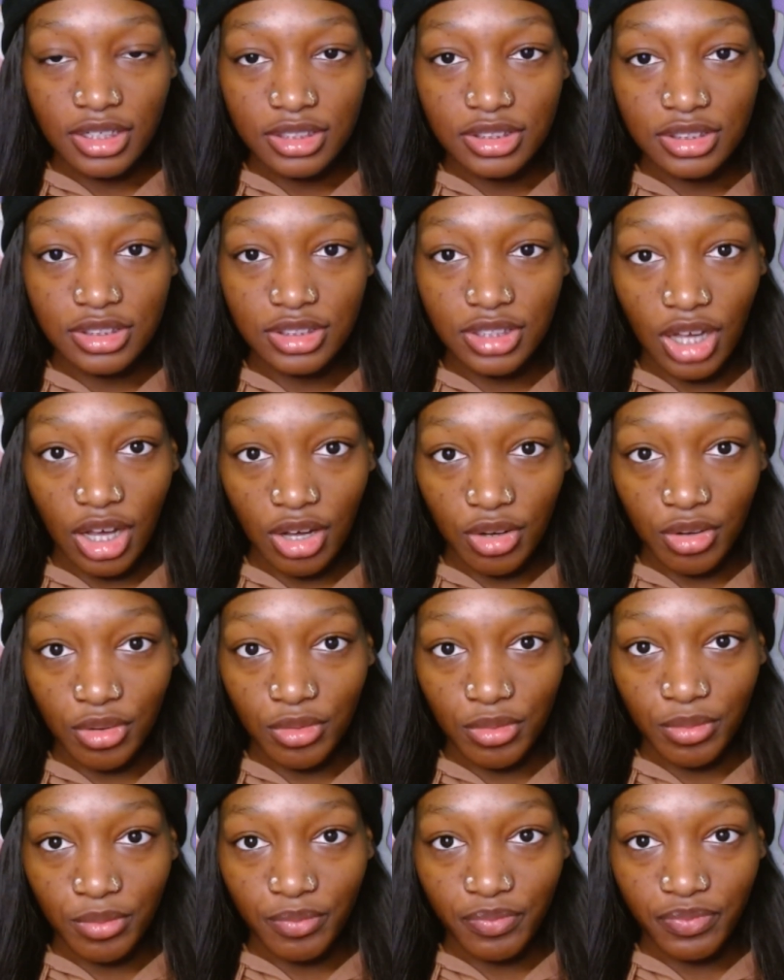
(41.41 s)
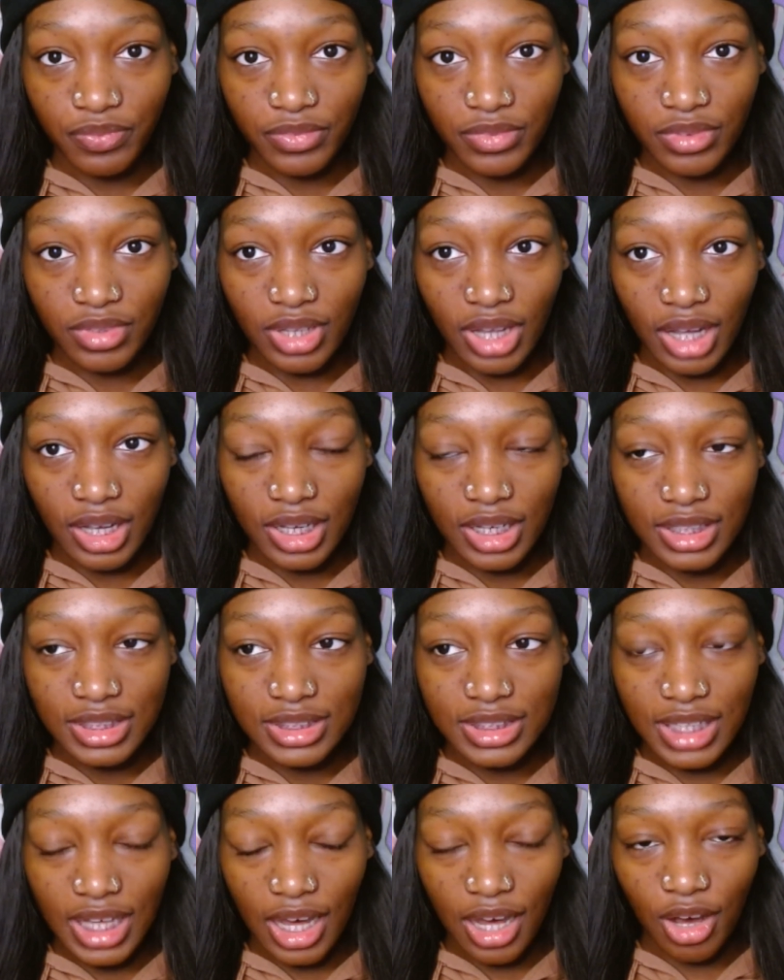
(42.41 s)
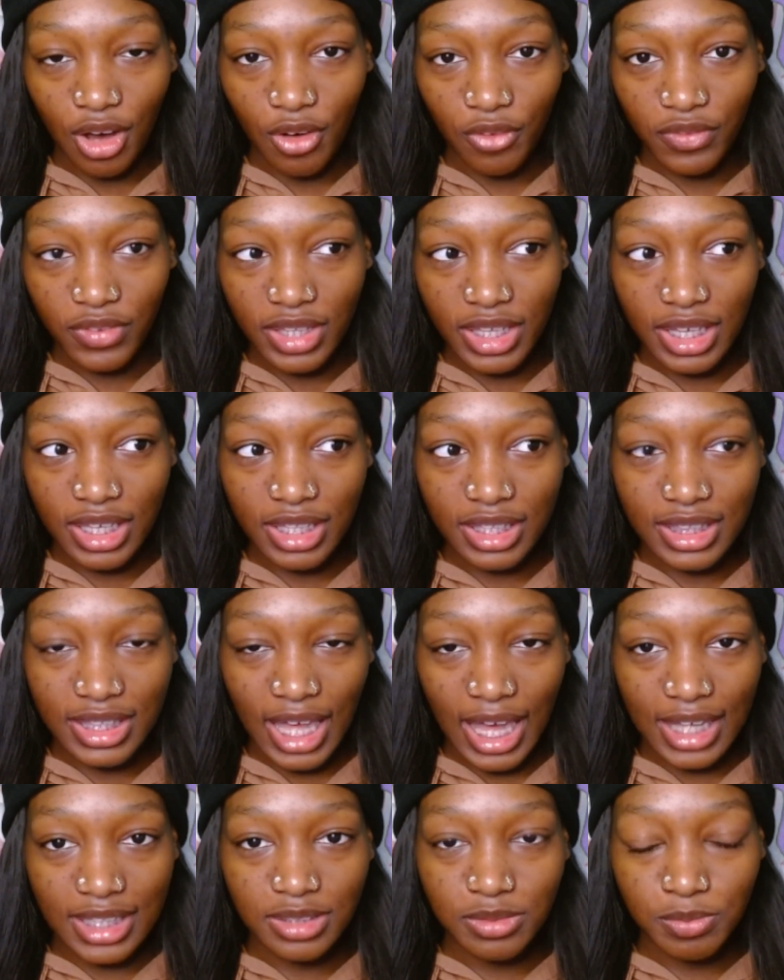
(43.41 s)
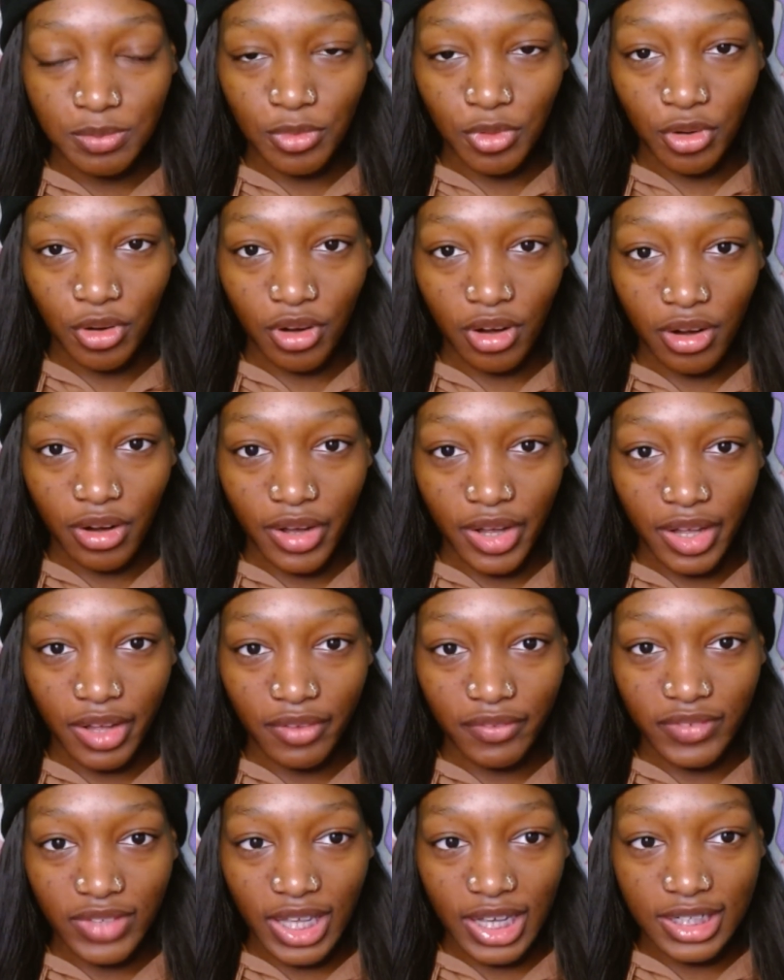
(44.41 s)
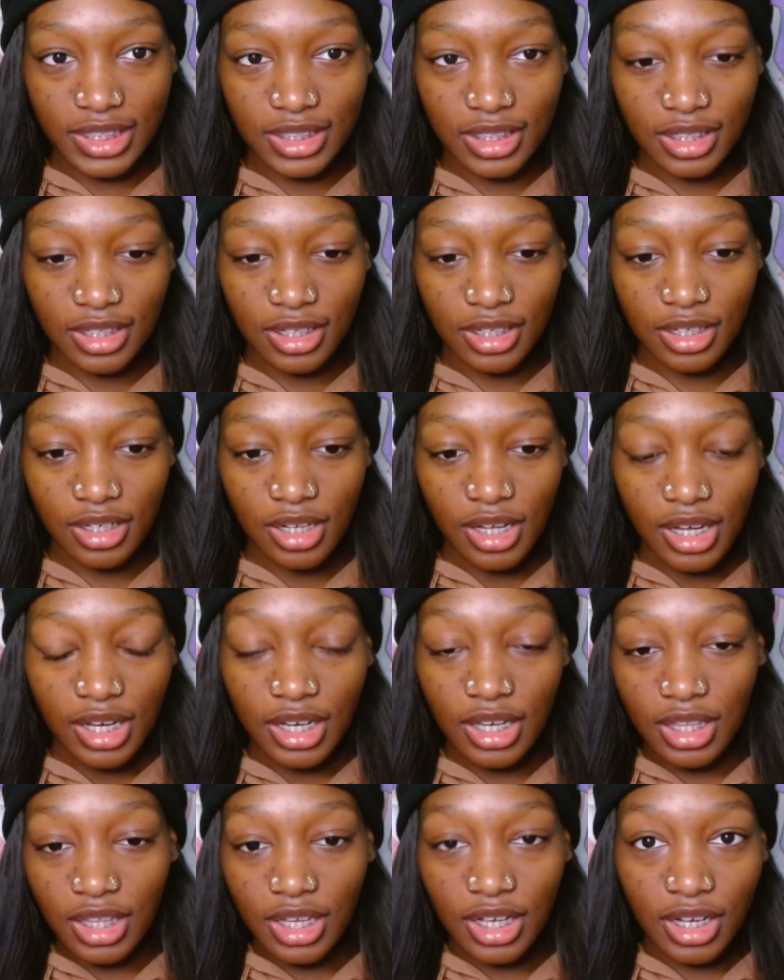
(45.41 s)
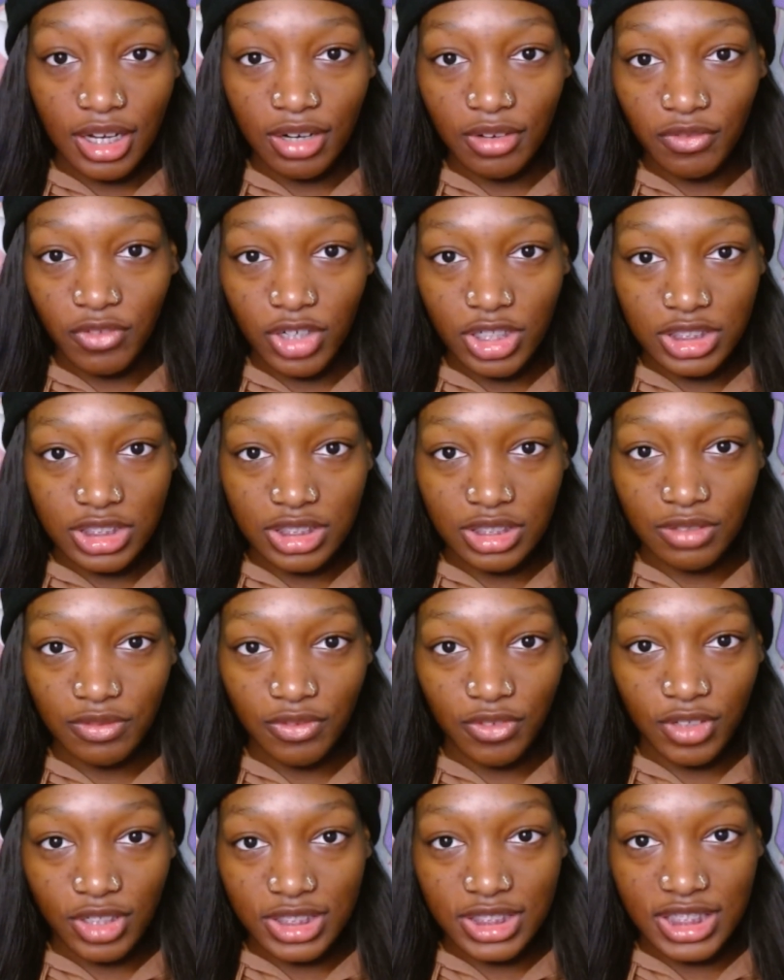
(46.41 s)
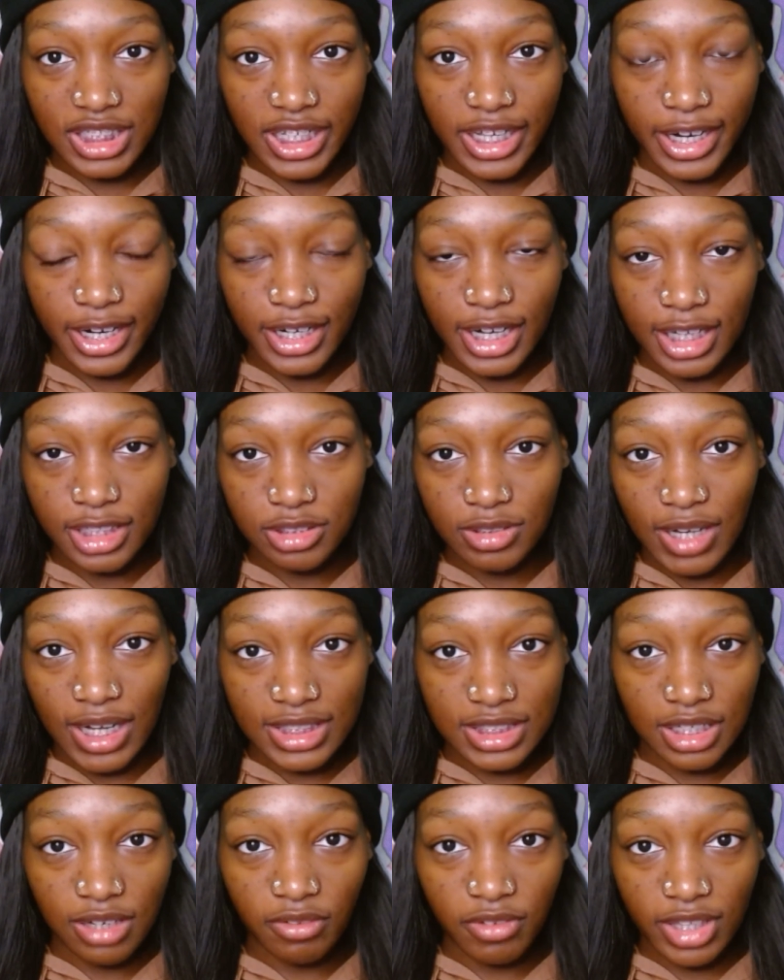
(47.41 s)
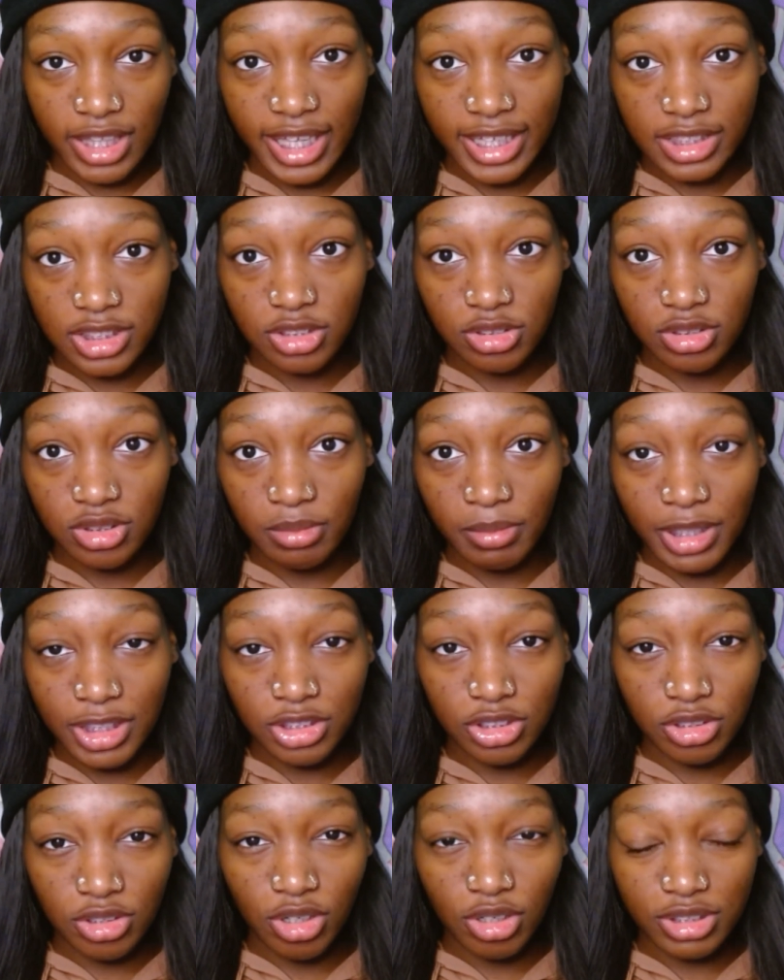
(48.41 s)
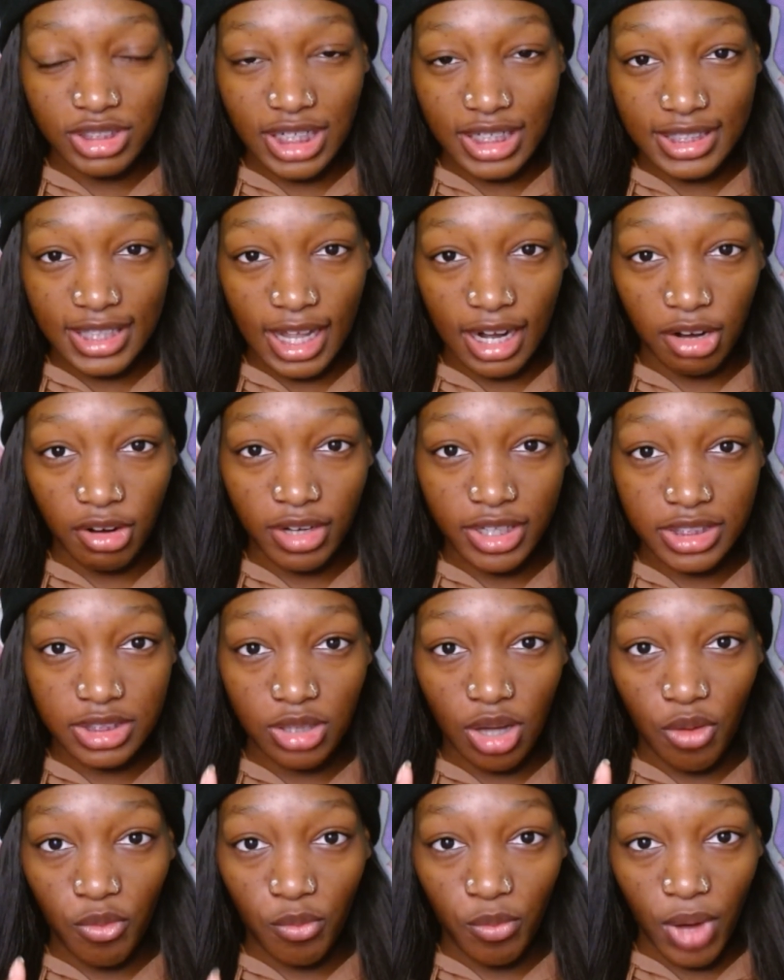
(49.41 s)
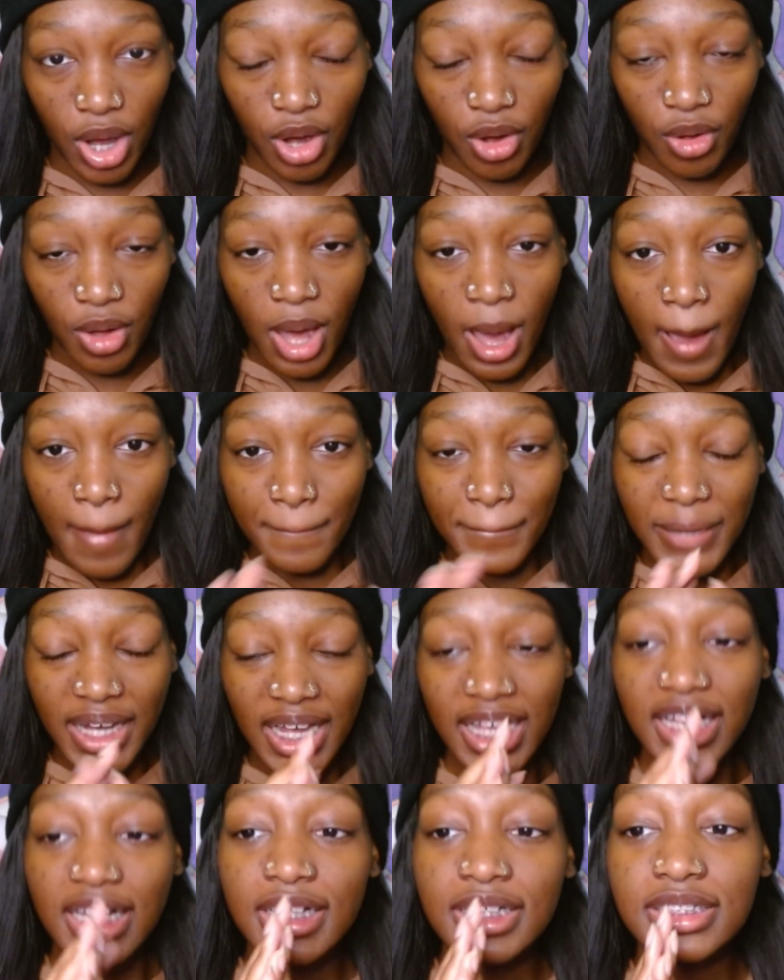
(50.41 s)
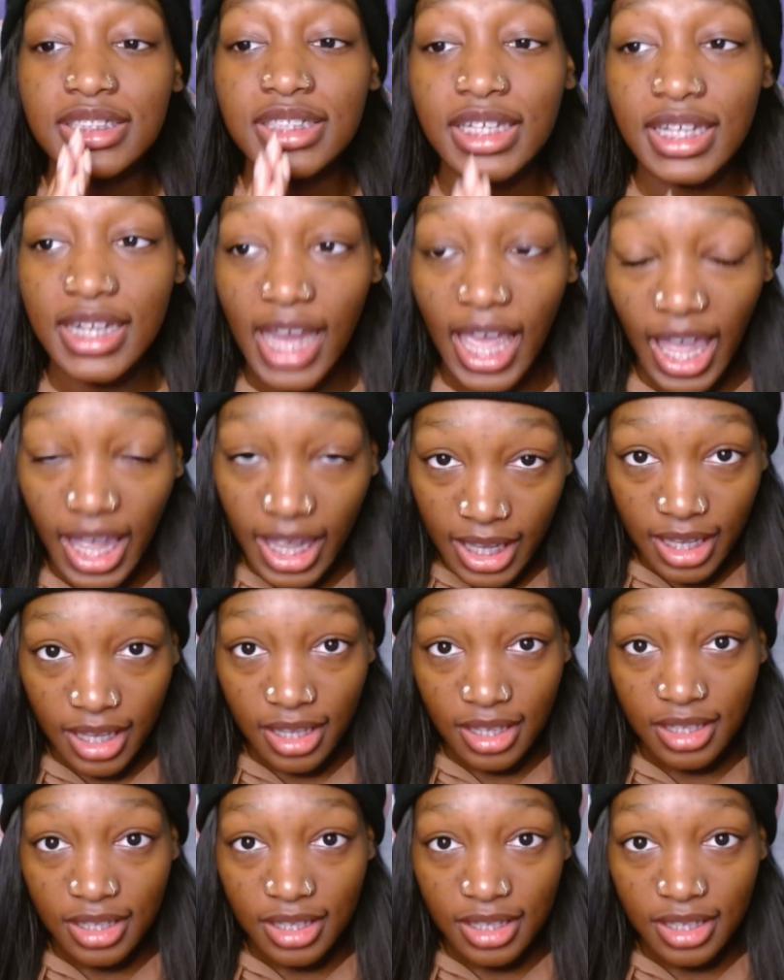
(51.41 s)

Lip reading: So yeah, hopefully that's more of like a clear version of 4C hair that you guys can relate to, so make sure you go check that out as well. But today,